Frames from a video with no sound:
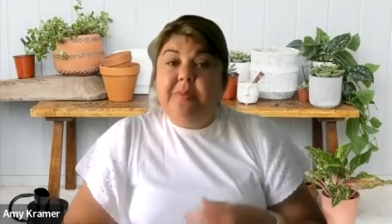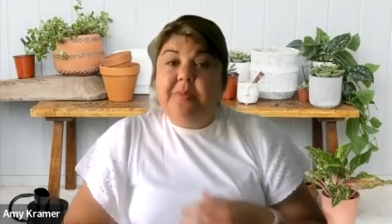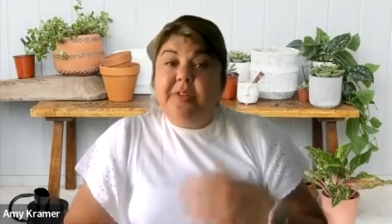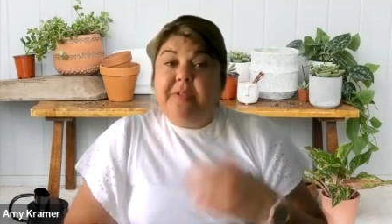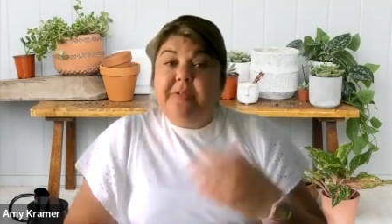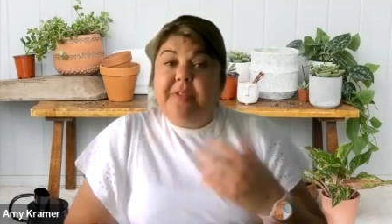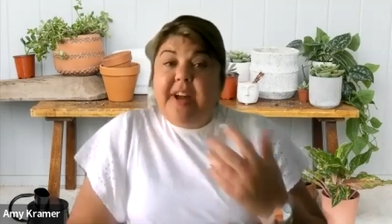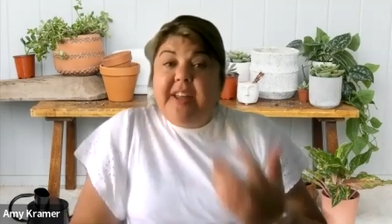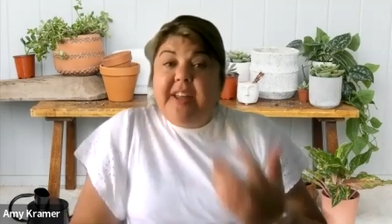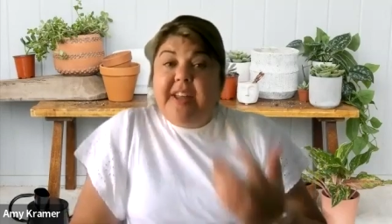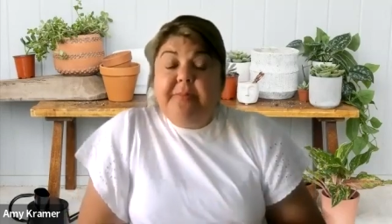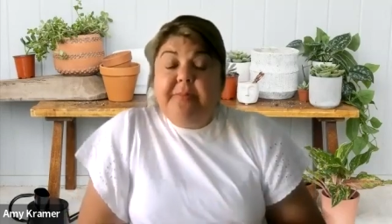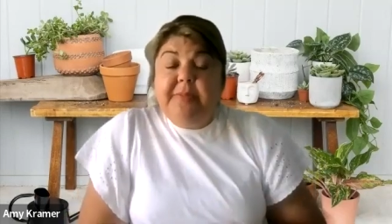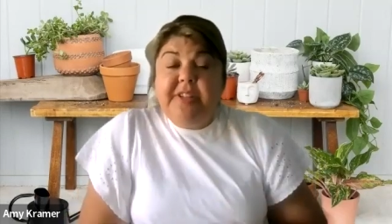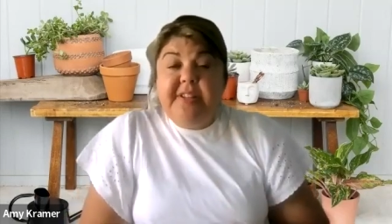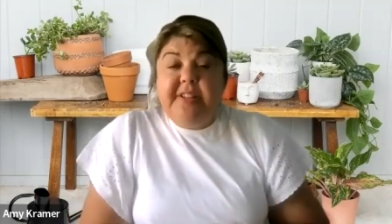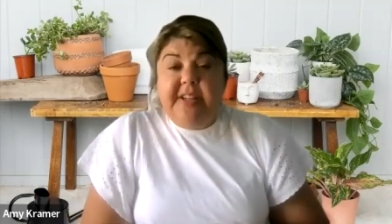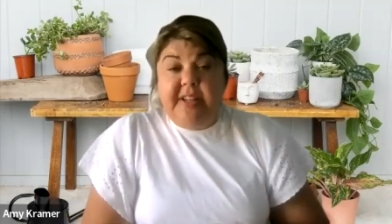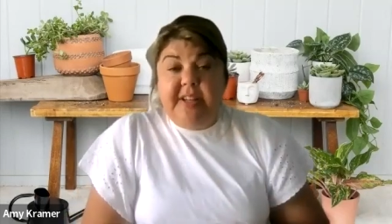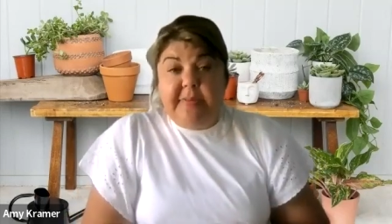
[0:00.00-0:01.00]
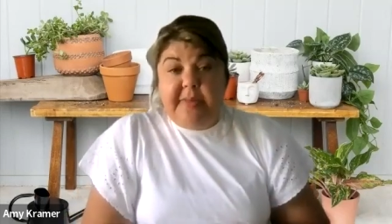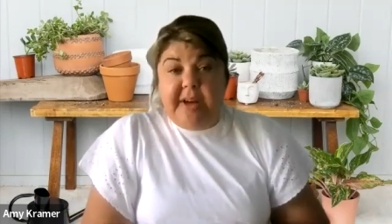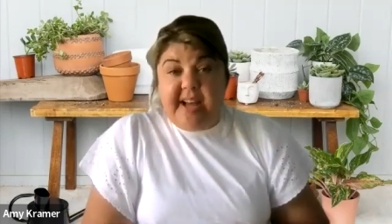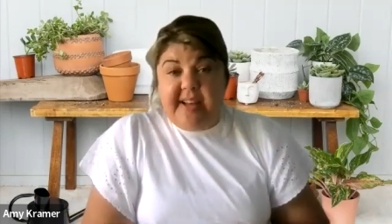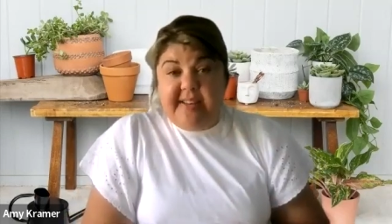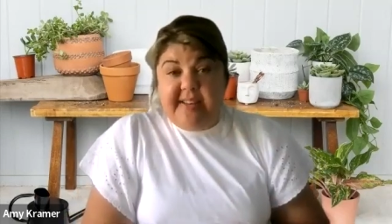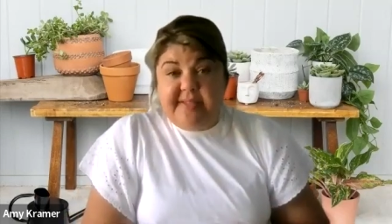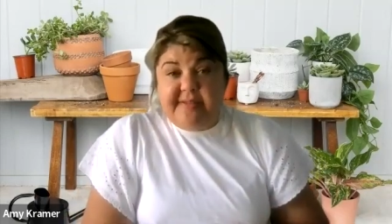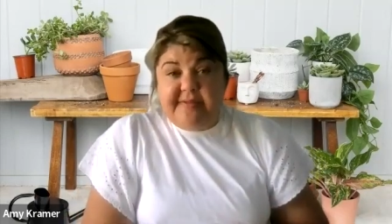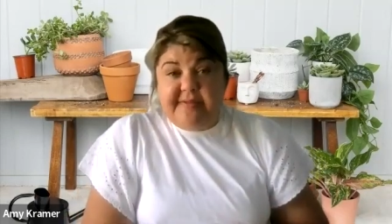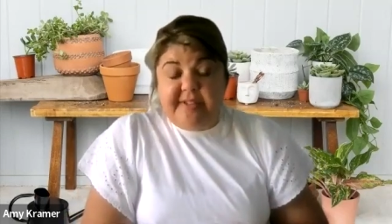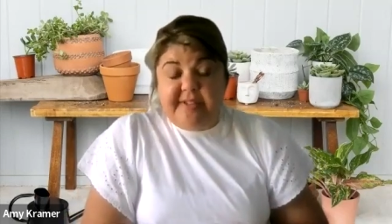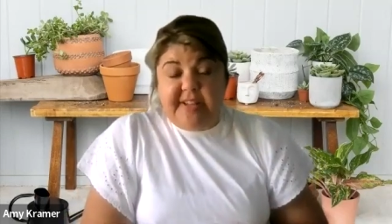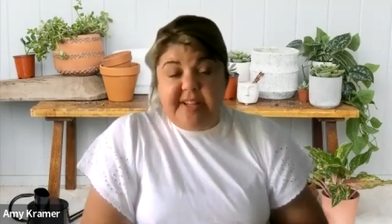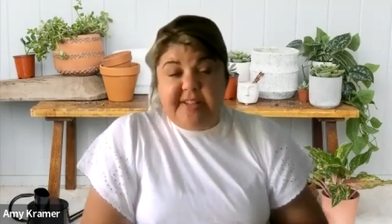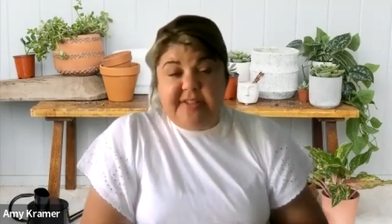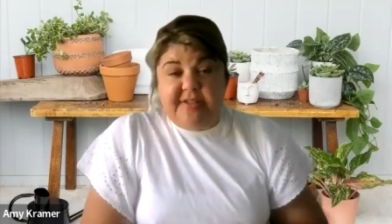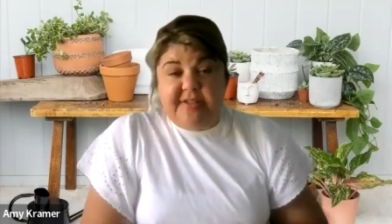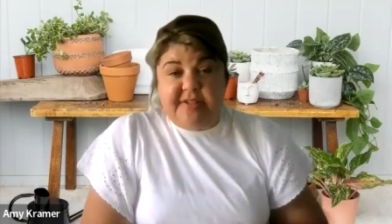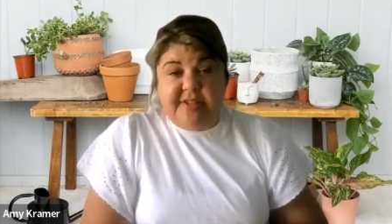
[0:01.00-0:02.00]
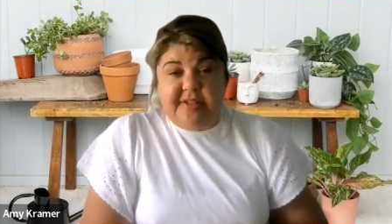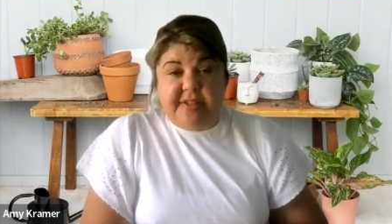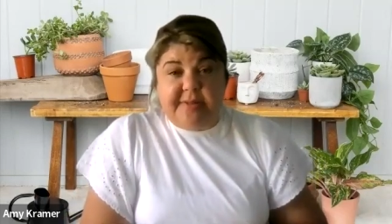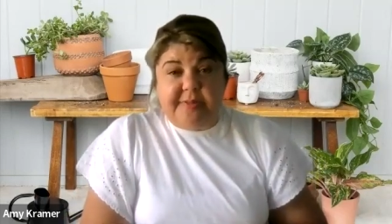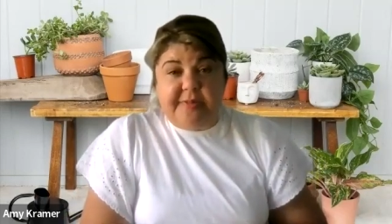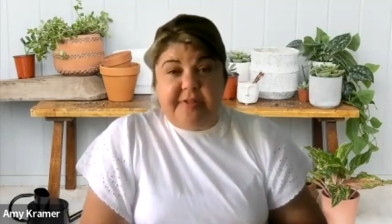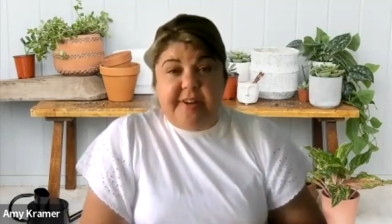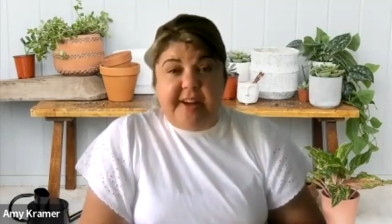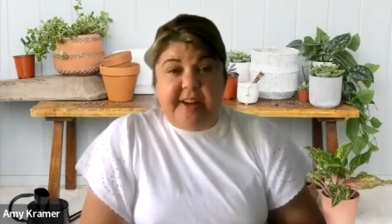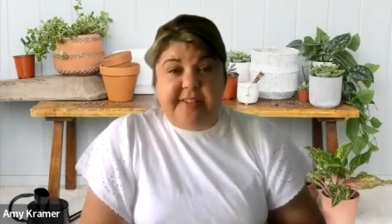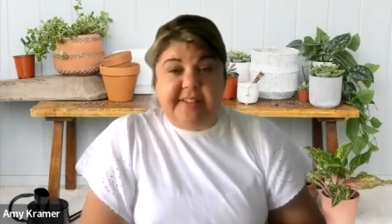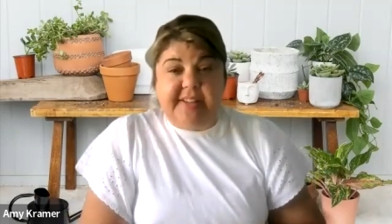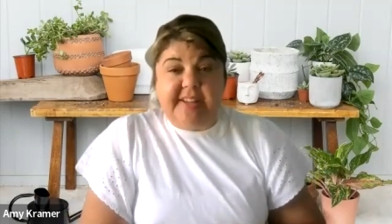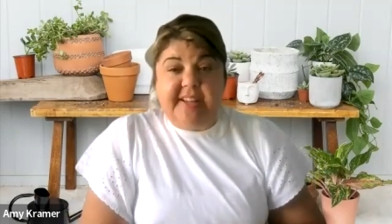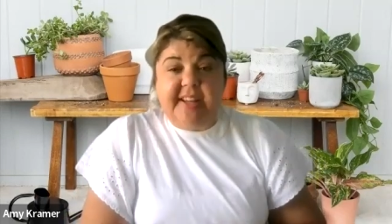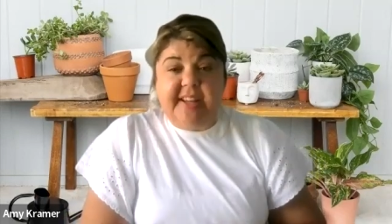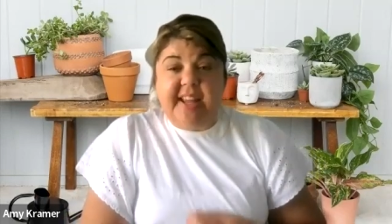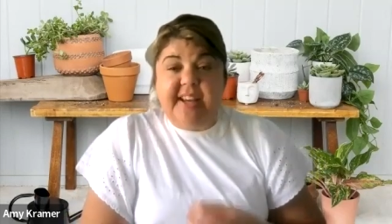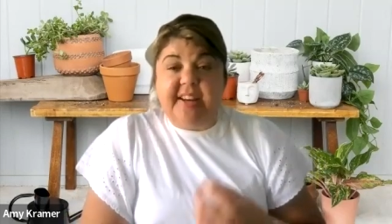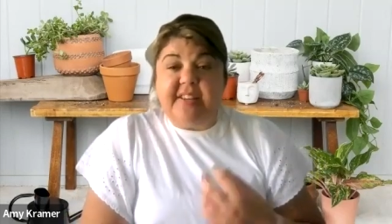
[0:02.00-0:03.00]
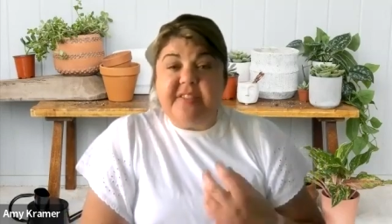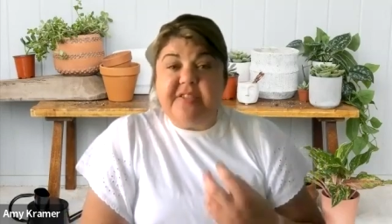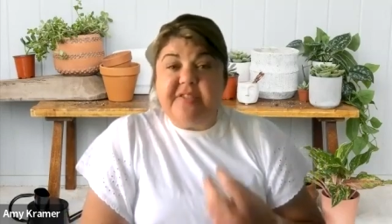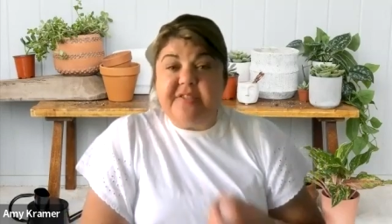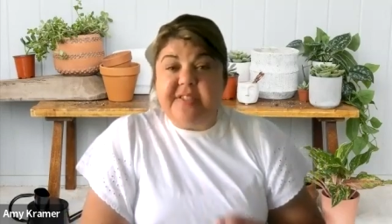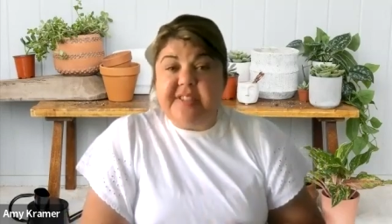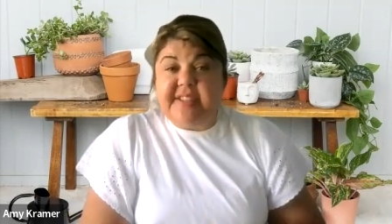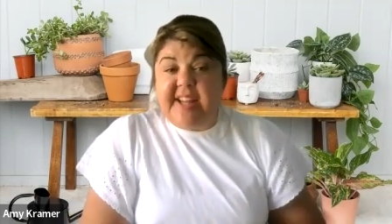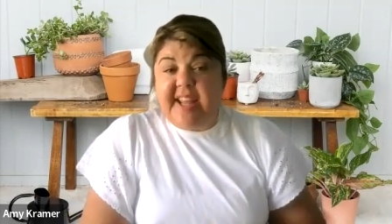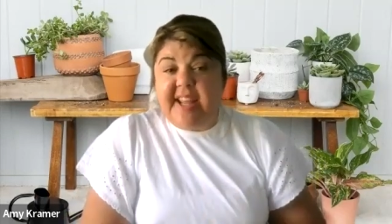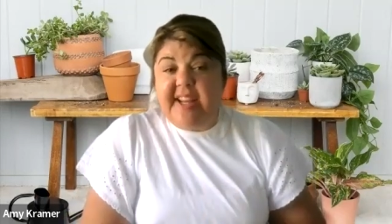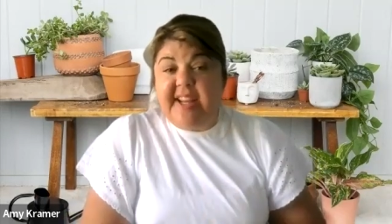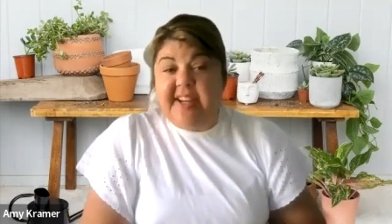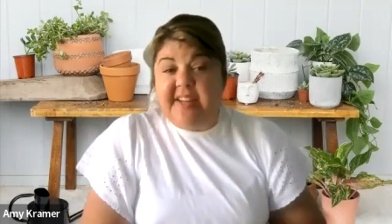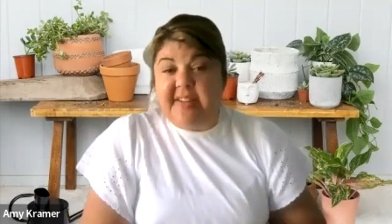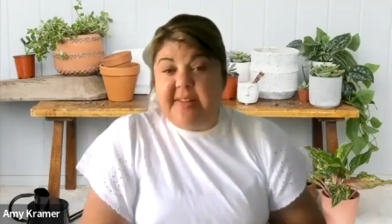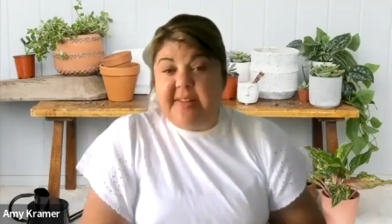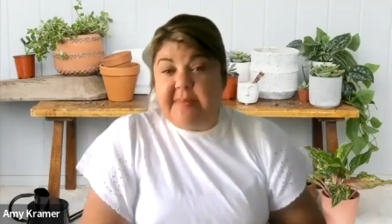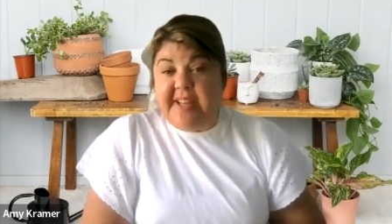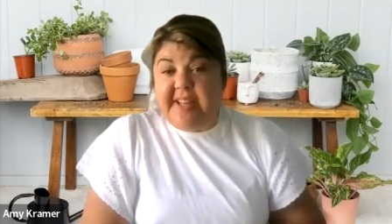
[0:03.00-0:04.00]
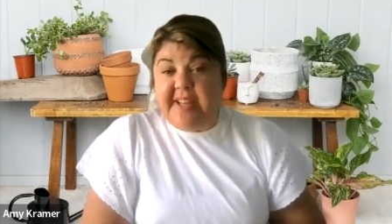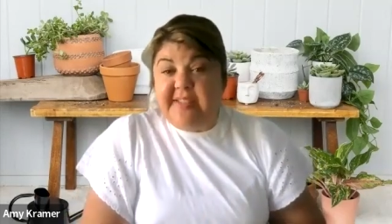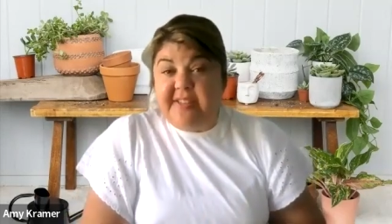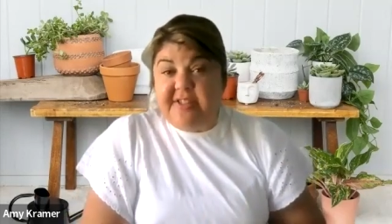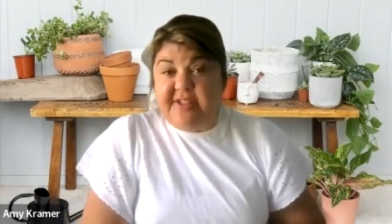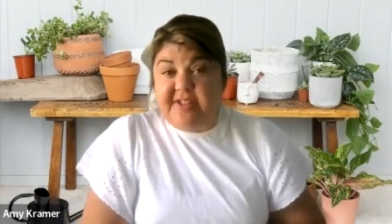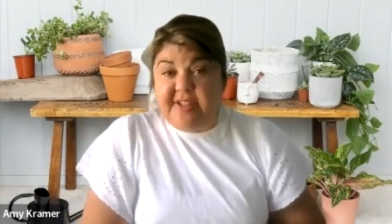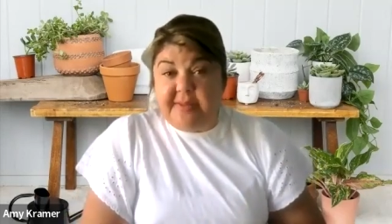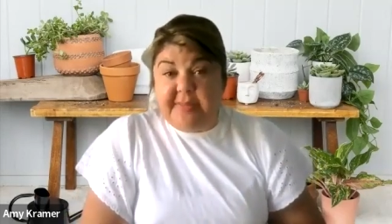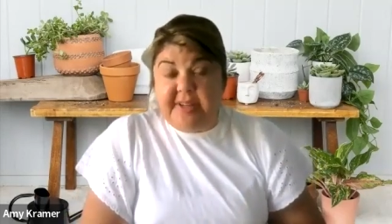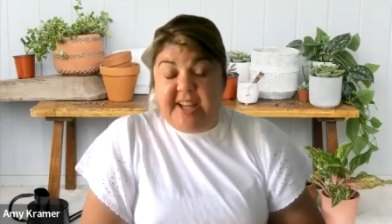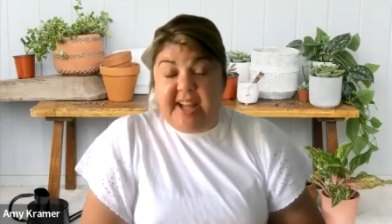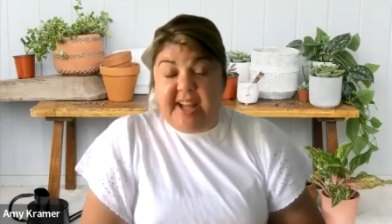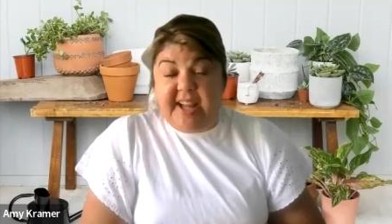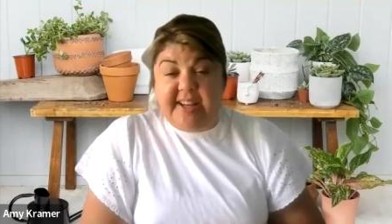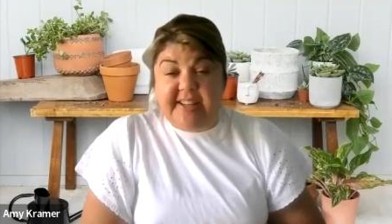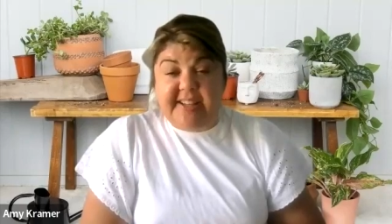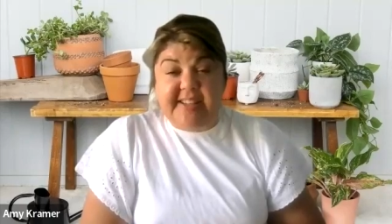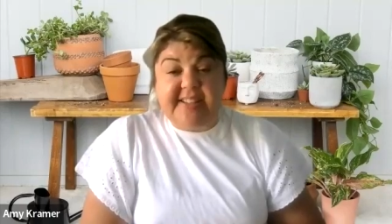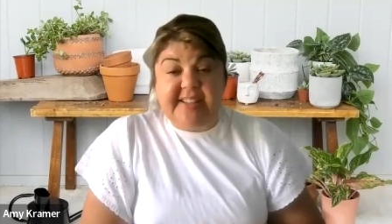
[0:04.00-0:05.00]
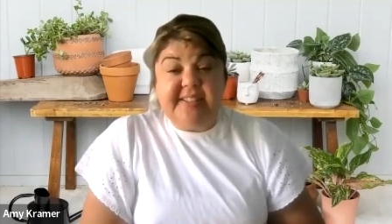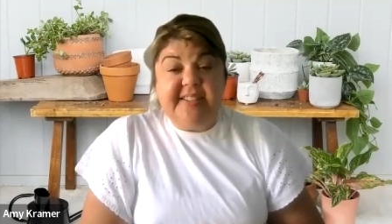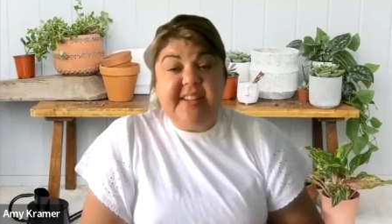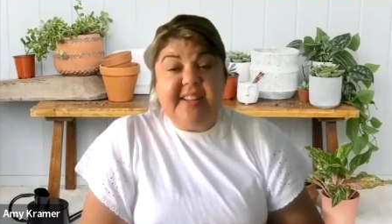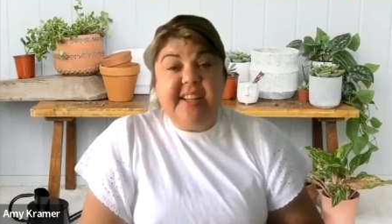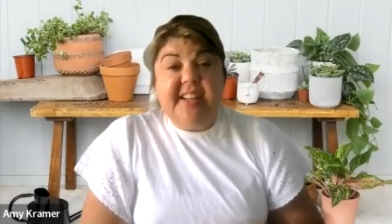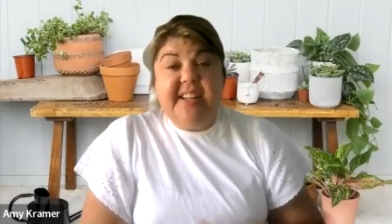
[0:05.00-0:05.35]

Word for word: but rather building a positive relationship around it and understanding the messaging behind it